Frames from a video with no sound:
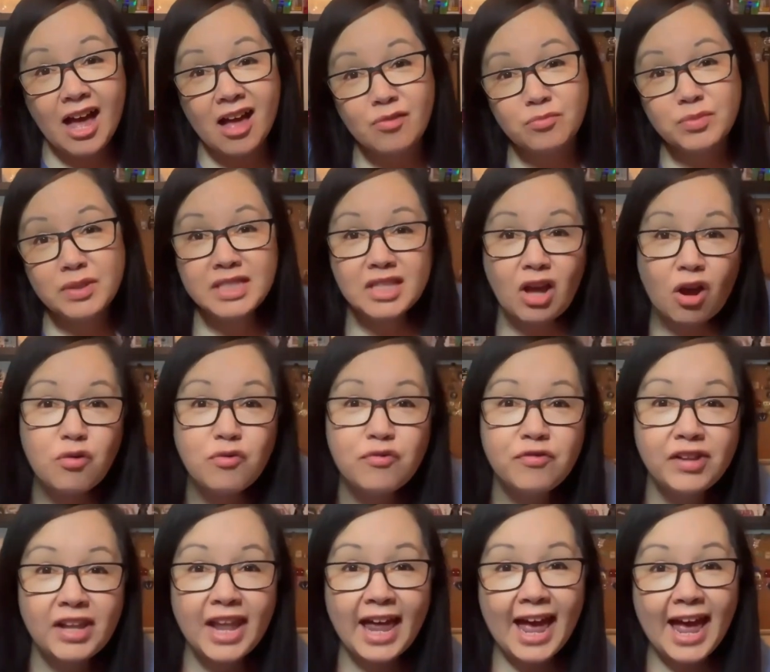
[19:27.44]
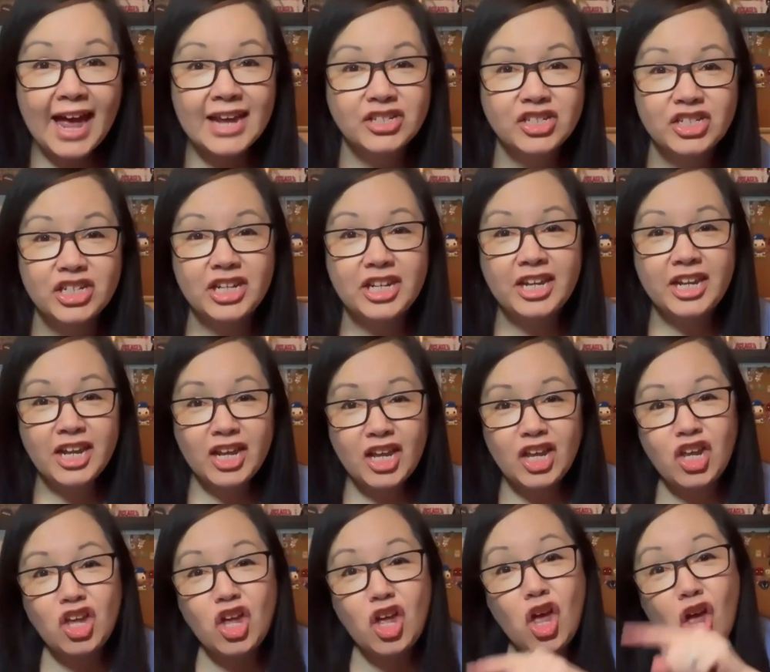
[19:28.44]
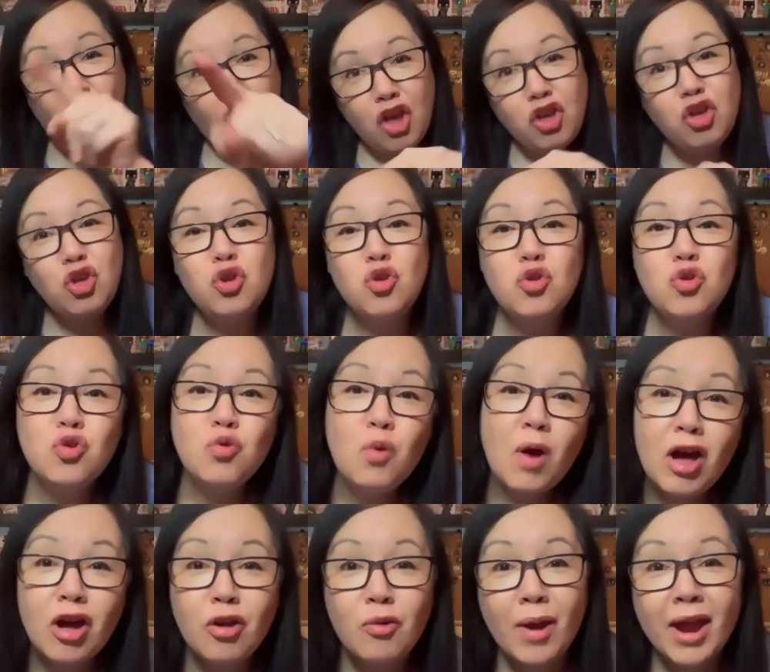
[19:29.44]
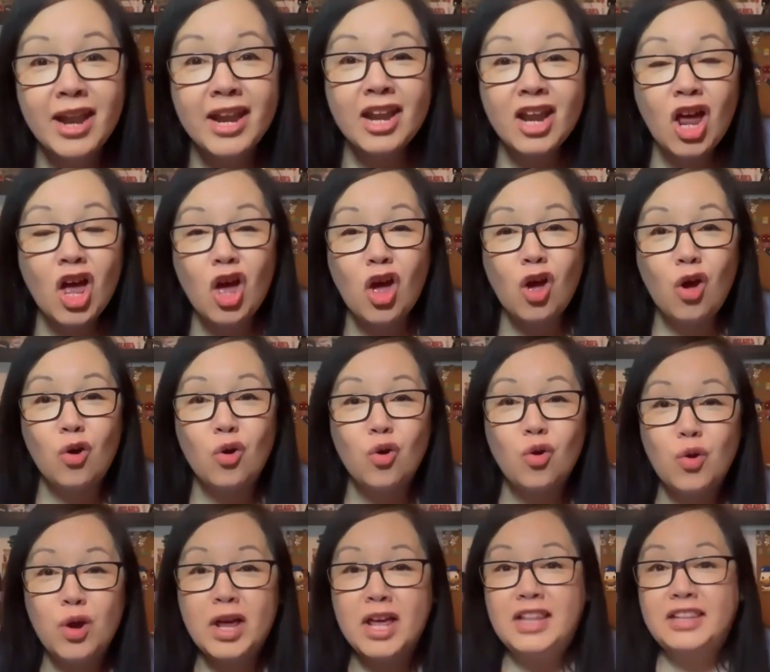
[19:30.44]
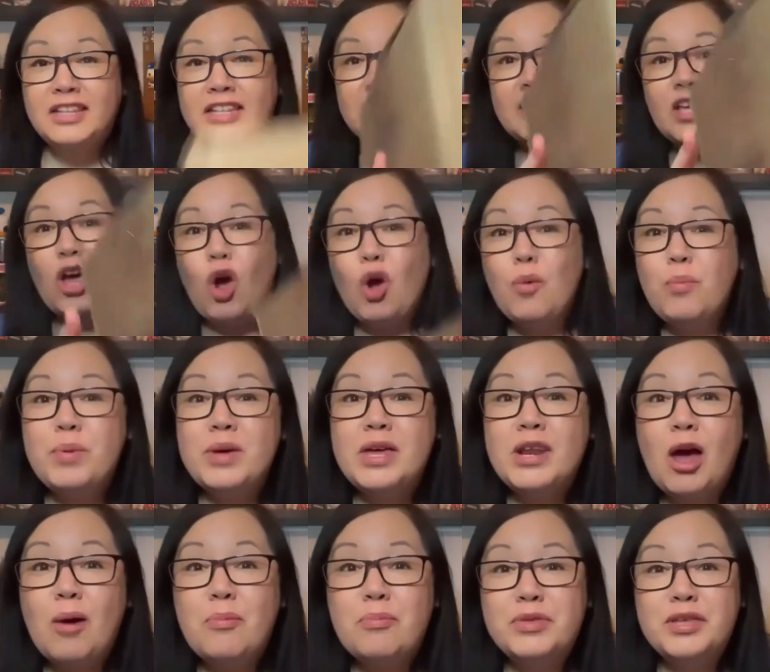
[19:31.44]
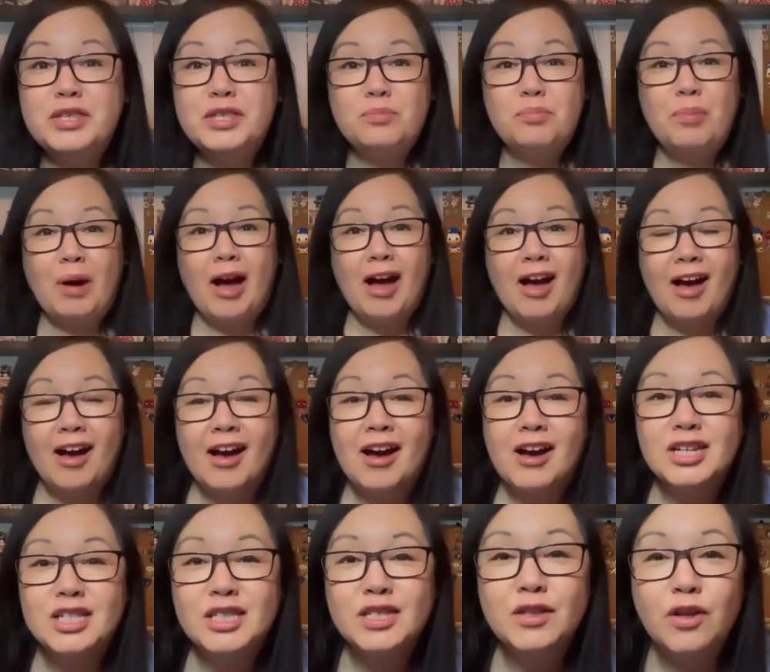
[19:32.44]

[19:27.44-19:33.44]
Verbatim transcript: I'm so flashy. You already know. Let's open up this box